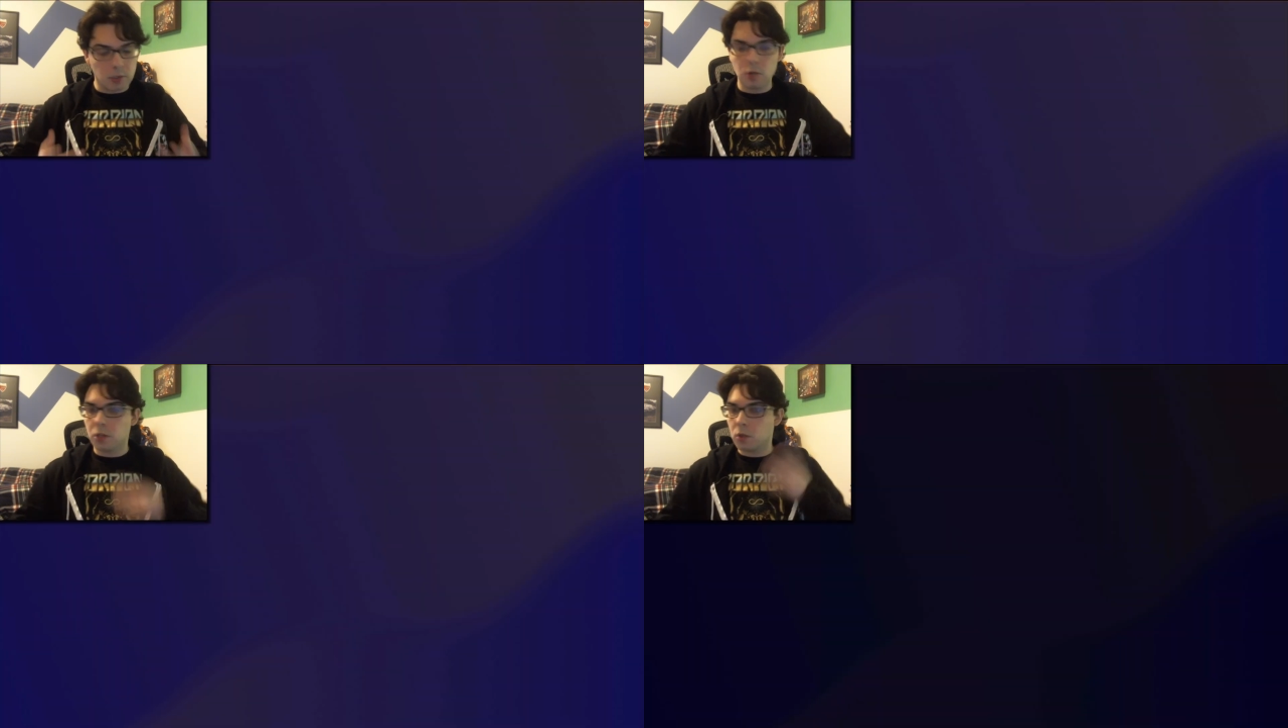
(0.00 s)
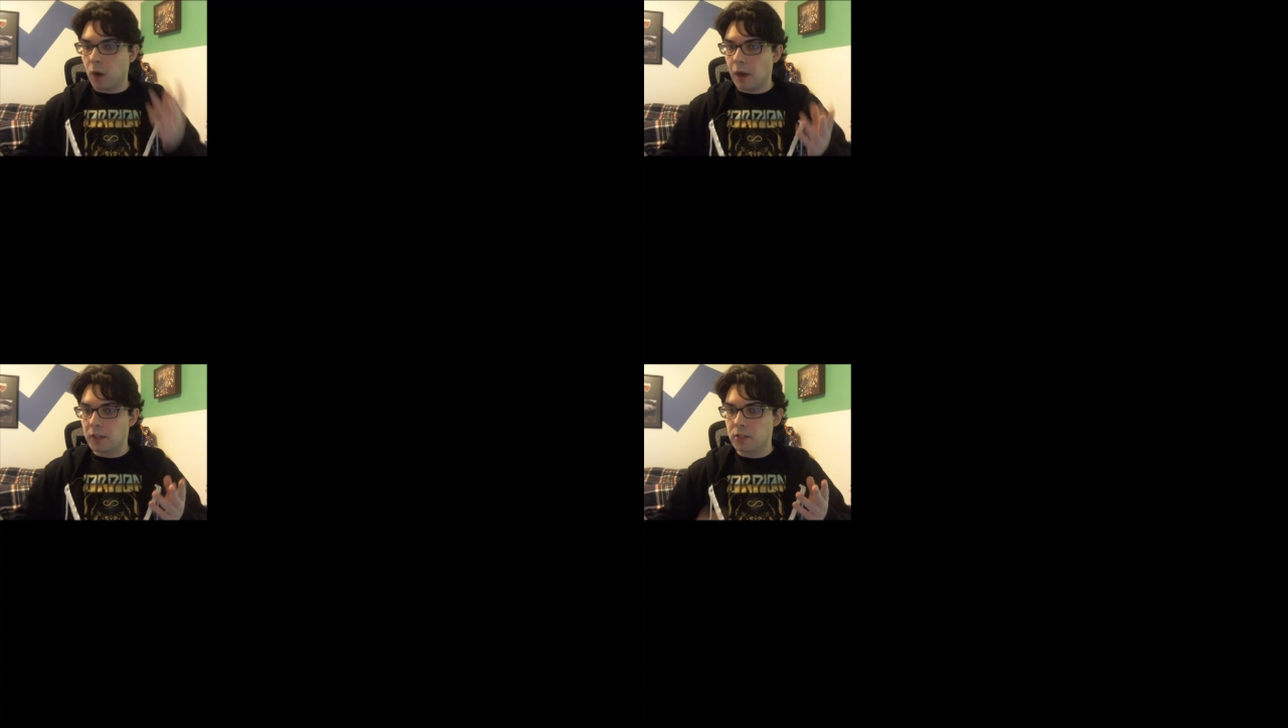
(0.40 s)
with the
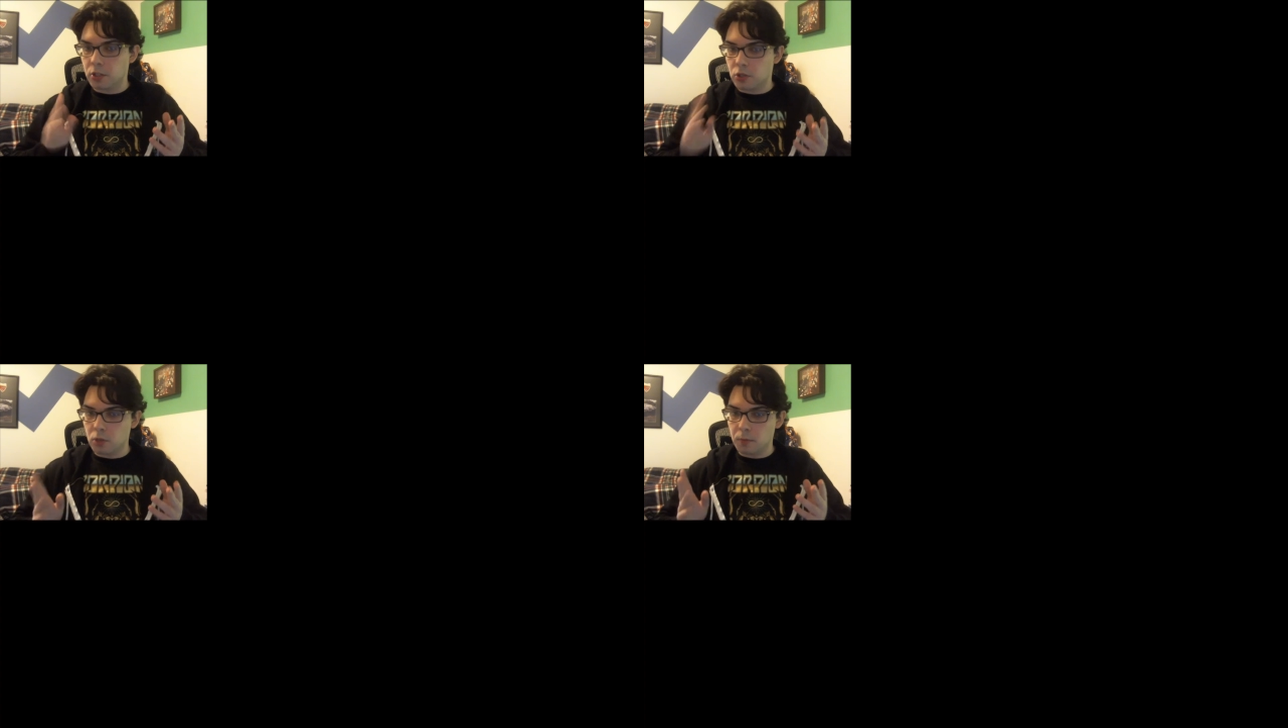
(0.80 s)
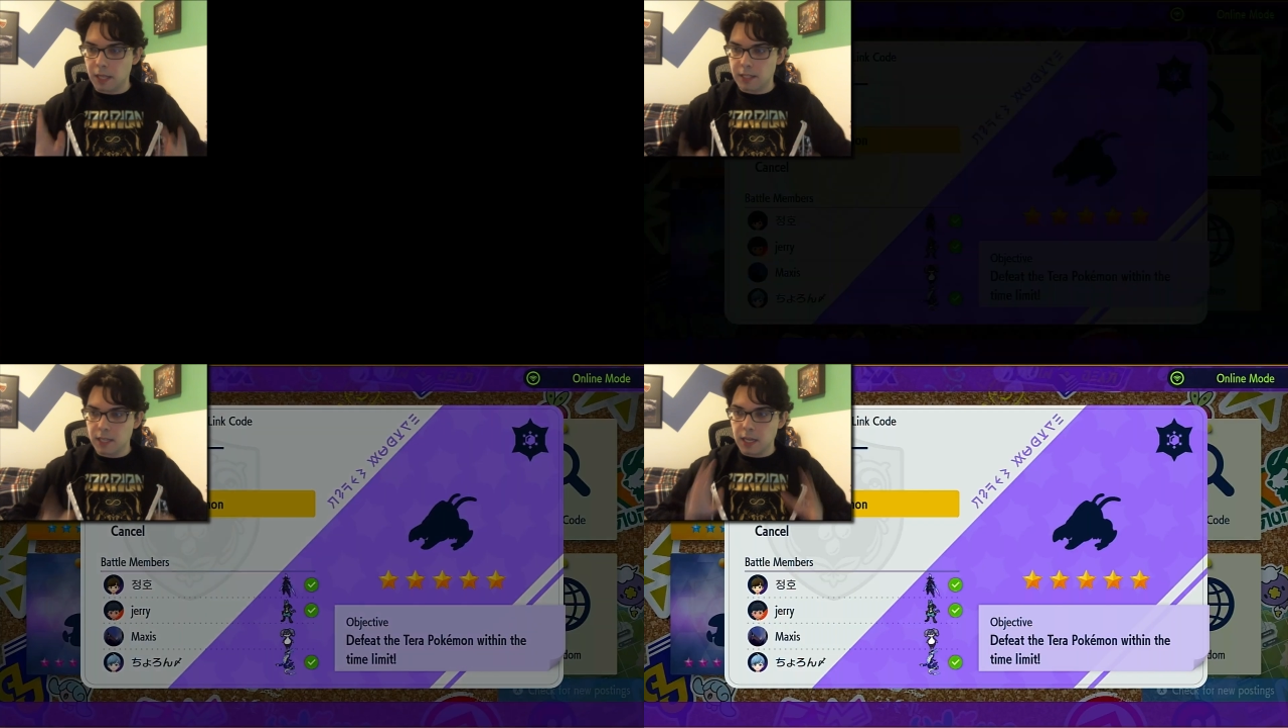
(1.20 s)
Wide Lens and the Zoom
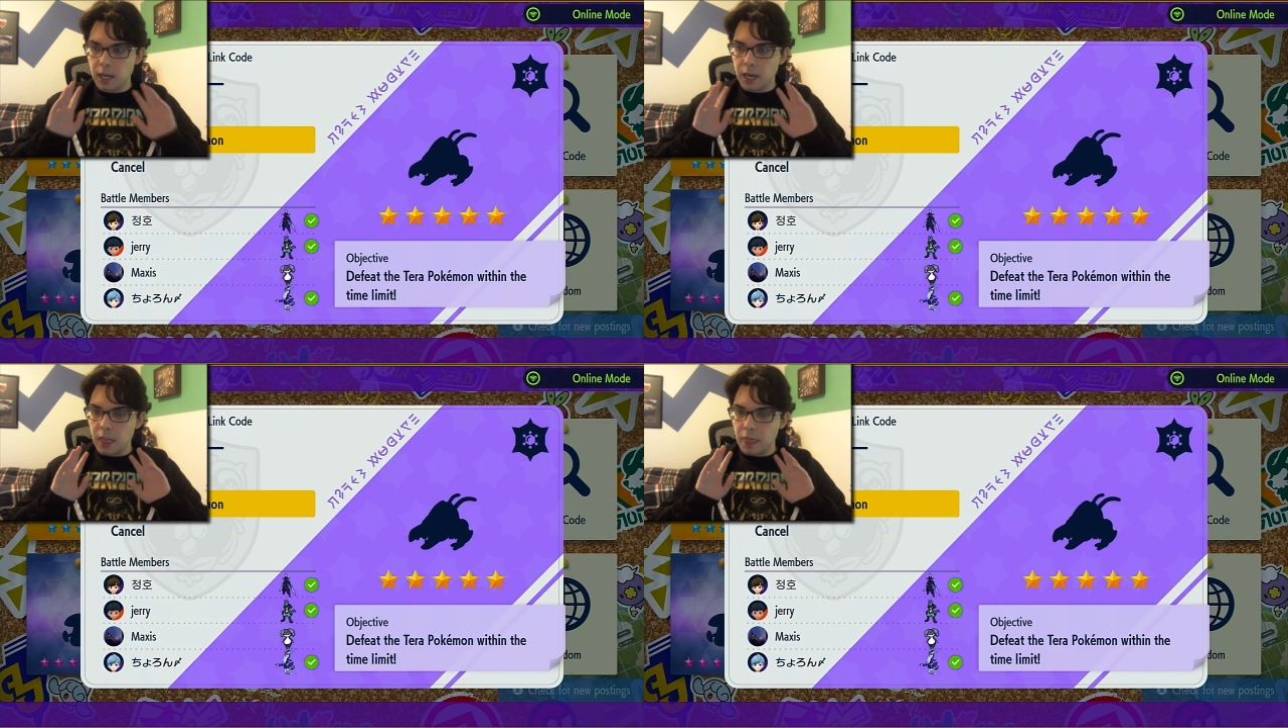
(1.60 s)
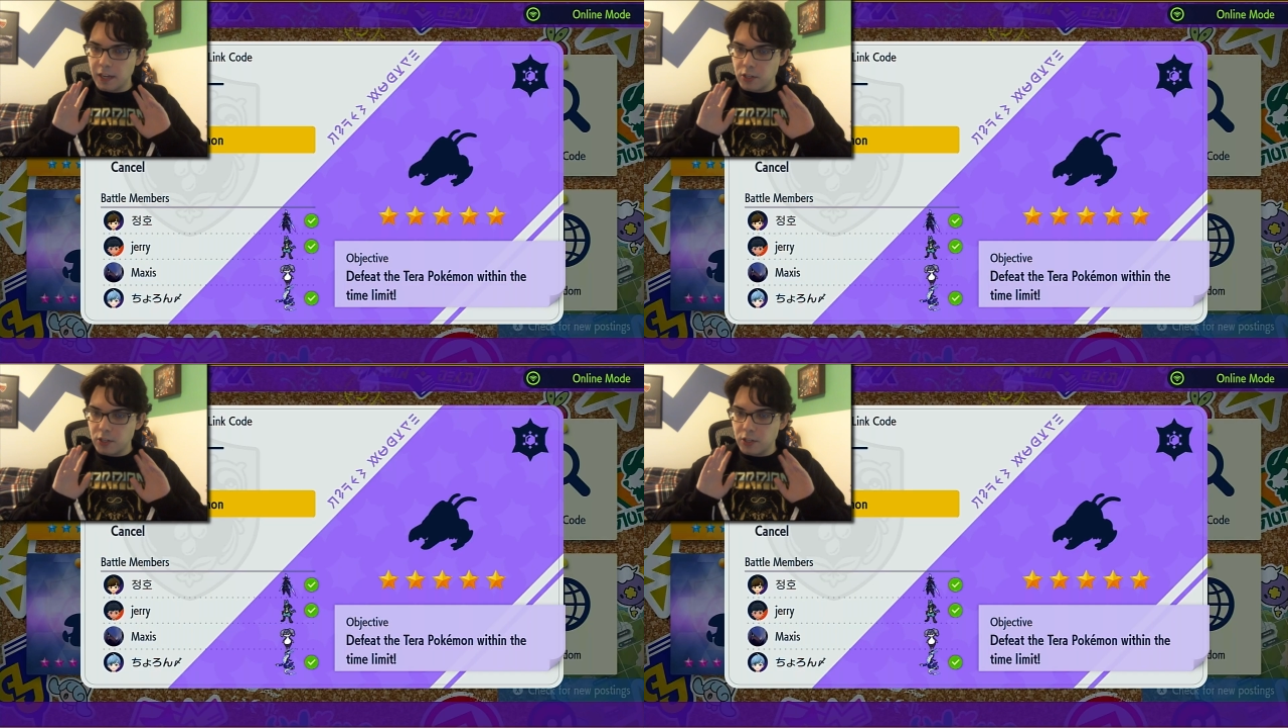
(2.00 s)
Lens. They